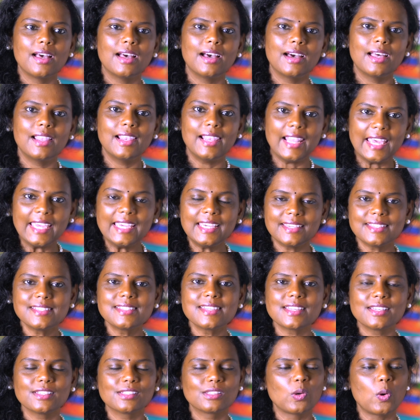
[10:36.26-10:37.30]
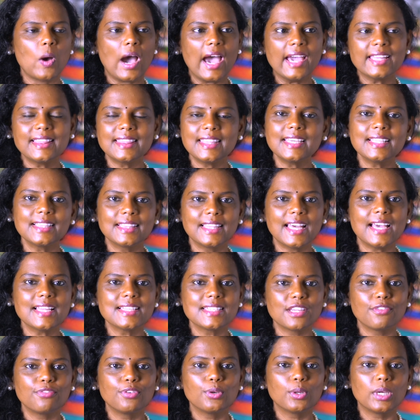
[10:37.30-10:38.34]
uh, like it. So I think
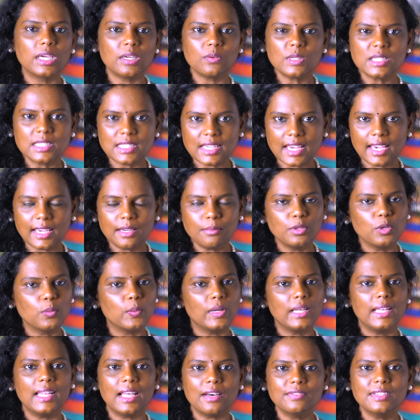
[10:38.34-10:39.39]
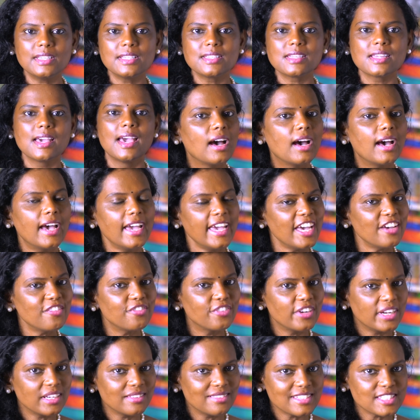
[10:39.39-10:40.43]
that if you give it time, you will love it. I
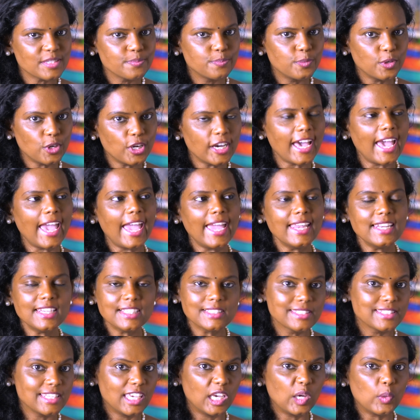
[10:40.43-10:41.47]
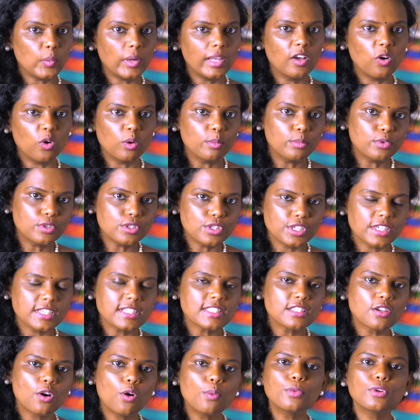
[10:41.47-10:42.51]
have read this book and its sequel, Homo
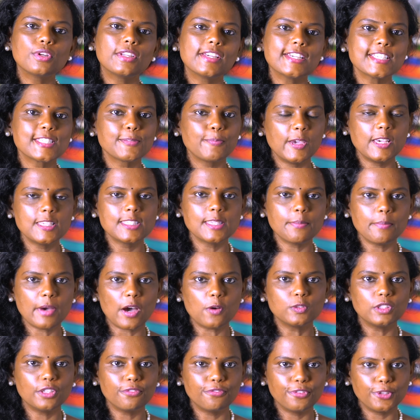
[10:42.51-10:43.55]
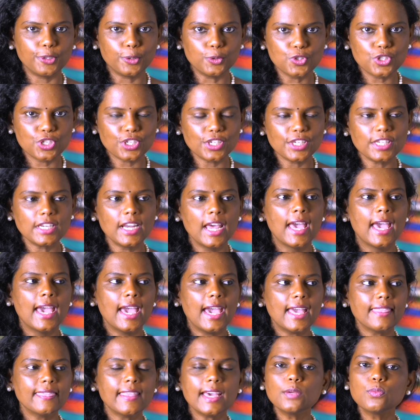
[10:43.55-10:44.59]
Deus. Homo Deus speaks about the future,
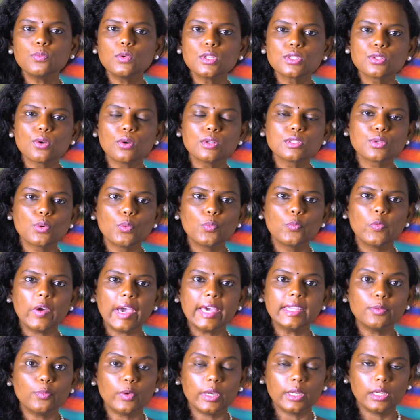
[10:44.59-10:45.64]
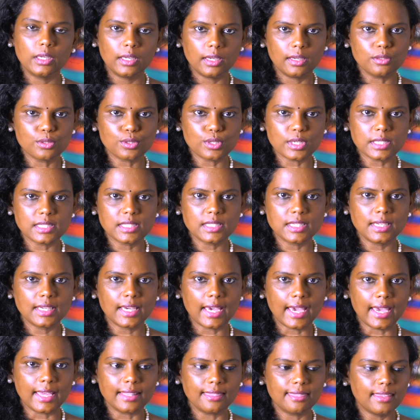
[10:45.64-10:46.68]
and that was also very, very interesting.
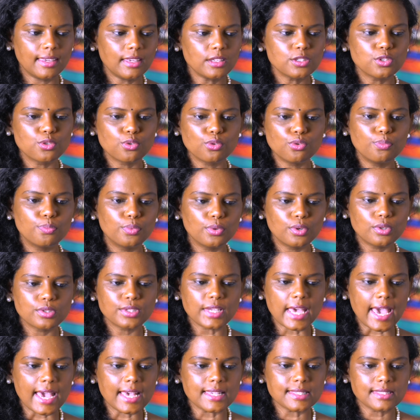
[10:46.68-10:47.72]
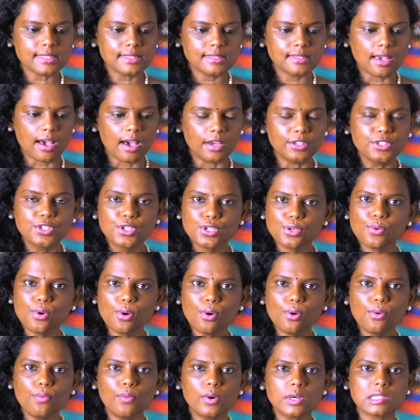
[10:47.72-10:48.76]
And these two books as a
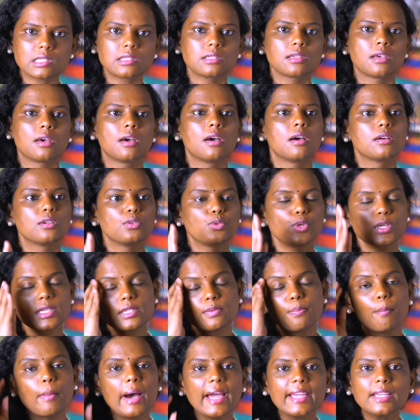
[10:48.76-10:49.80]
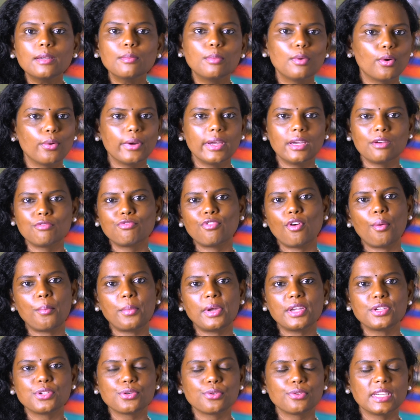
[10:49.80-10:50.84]
duo was just mind blowing for
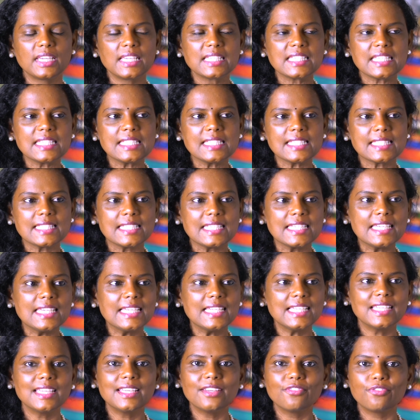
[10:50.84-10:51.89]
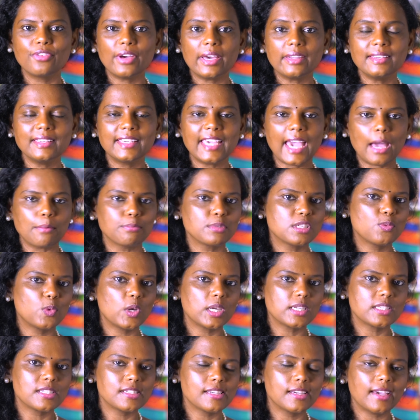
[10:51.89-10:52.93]
me to read. It is really very
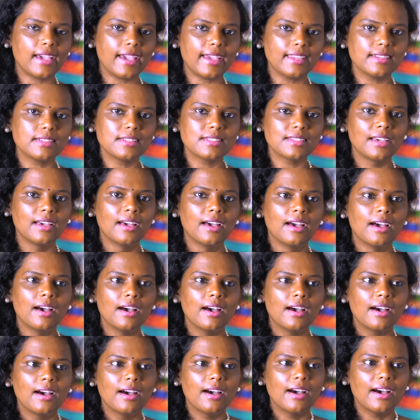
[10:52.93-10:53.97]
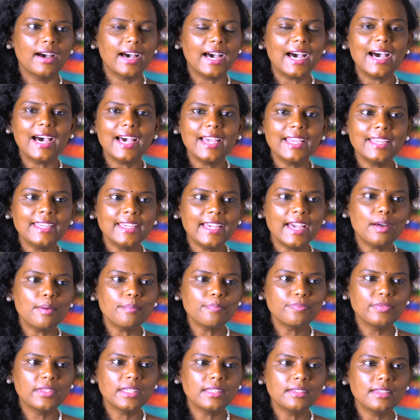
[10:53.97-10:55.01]
captivating and I
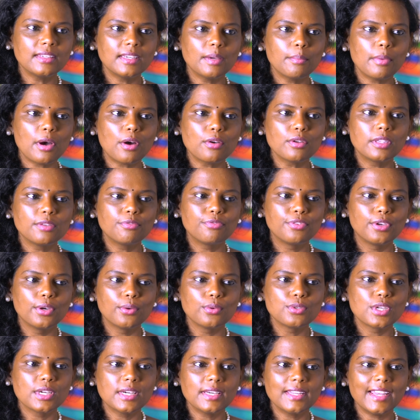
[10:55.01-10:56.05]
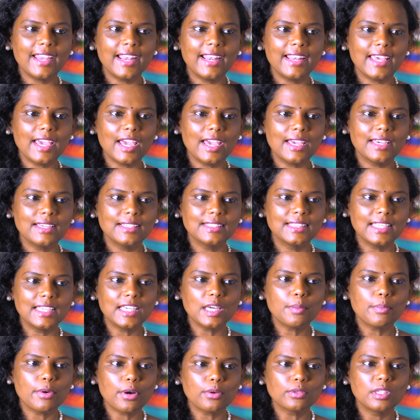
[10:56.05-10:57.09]
am thinking about the future and I
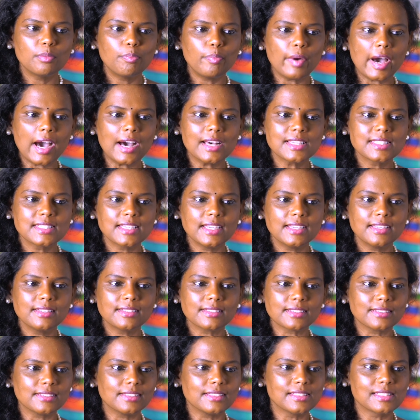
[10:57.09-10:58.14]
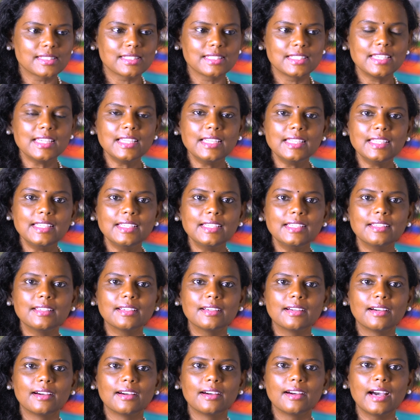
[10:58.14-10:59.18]
think about the past, and it's really
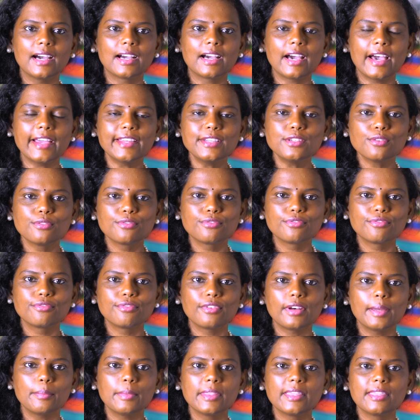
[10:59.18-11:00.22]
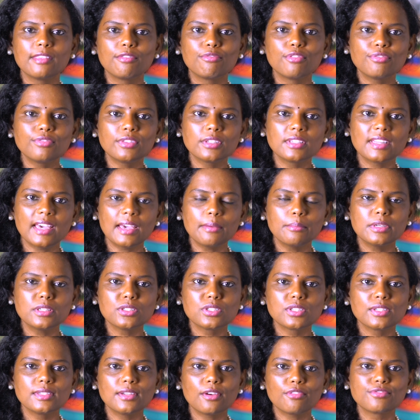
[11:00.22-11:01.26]
uh, a kind of i mean the fifth
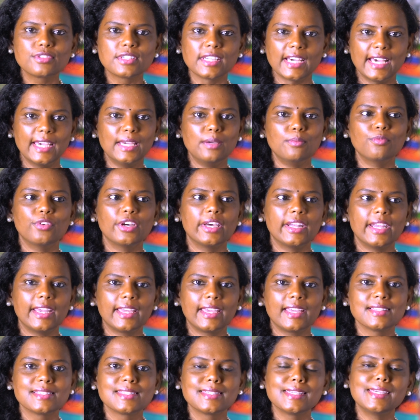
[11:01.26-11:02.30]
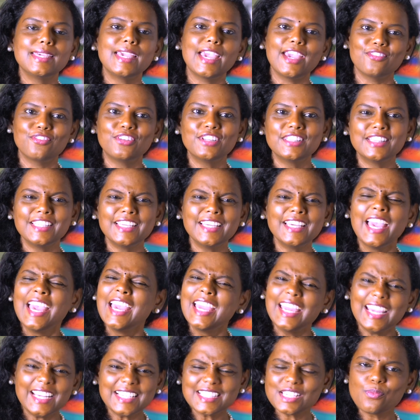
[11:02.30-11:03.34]
dimension of time where I can see everything.
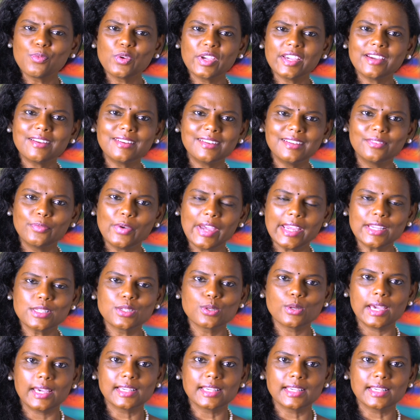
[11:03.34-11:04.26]
It's a weird way to